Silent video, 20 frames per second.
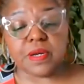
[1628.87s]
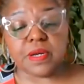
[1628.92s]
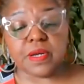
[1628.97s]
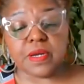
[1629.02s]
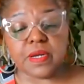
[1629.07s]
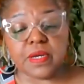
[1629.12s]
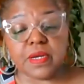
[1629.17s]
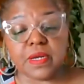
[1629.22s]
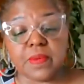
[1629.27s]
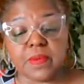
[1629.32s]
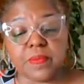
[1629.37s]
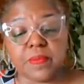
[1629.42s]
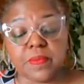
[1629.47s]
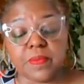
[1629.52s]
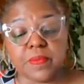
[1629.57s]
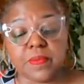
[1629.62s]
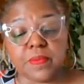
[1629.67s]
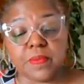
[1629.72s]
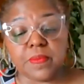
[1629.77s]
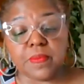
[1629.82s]

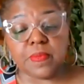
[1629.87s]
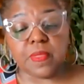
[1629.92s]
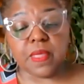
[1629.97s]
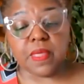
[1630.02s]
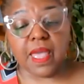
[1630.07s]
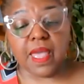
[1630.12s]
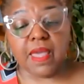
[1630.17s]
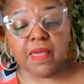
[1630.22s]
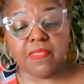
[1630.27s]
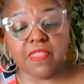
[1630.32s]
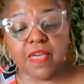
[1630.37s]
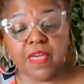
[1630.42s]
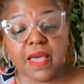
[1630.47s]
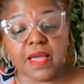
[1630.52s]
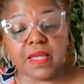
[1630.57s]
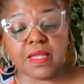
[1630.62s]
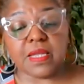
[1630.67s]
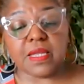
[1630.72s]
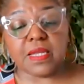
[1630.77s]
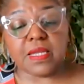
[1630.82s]
and
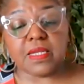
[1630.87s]
that